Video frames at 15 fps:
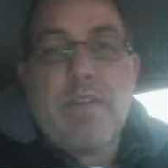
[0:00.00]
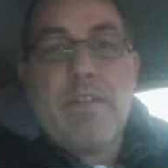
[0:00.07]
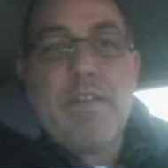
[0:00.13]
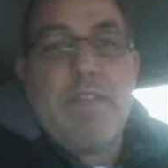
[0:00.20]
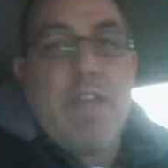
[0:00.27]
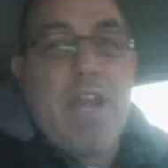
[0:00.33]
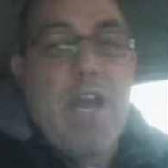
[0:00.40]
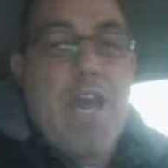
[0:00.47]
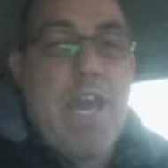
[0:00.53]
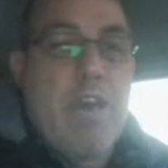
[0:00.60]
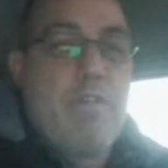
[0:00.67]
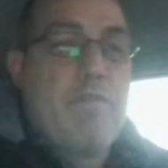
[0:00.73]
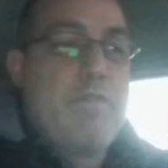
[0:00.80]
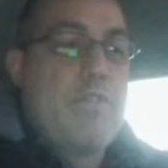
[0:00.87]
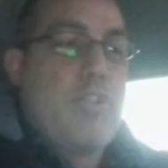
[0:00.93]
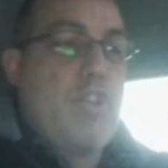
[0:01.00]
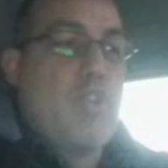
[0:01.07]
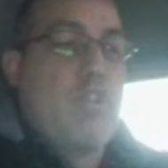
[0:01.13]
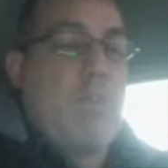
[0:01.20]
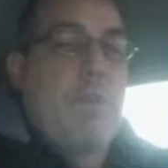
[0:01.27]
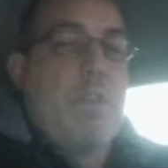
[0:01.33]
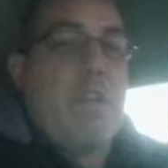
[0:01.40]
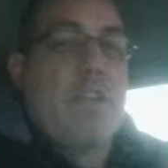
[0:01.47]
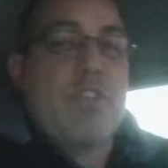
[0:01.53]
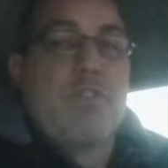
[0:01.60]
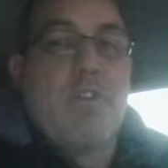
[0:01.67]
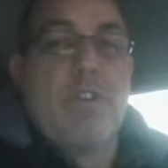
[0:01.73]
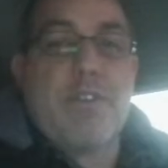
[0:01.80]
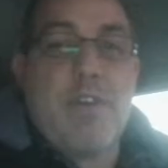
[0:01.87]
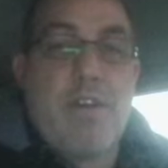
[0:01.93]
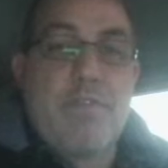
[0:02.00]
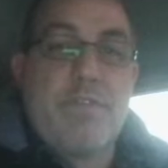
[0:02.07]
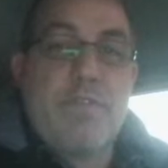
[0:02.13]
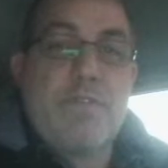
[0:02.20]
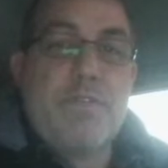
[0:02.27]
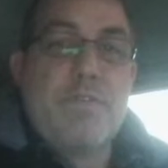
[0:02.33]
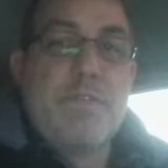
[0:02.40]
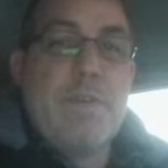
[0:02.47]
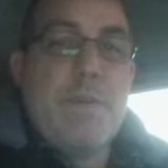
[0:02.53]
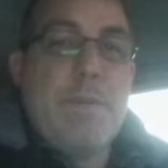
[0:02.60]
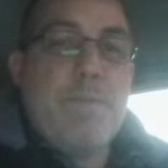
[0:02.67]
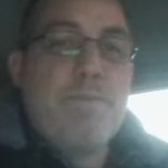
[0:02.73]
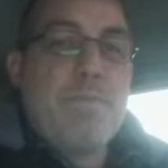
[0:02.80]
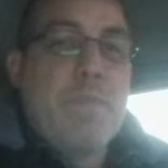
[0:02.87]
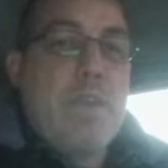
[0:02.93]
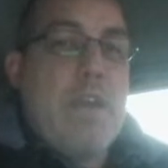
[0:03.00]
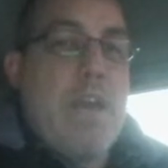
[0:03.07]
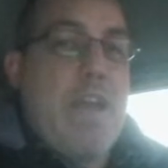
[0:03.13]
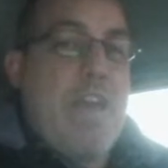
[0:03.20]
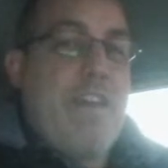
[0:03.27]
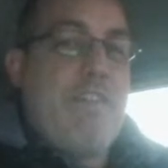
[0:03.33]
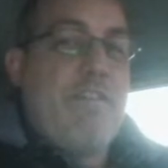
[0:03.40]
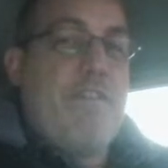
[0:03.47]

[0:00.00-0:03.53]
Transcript: that I have stripped electrons off of. I have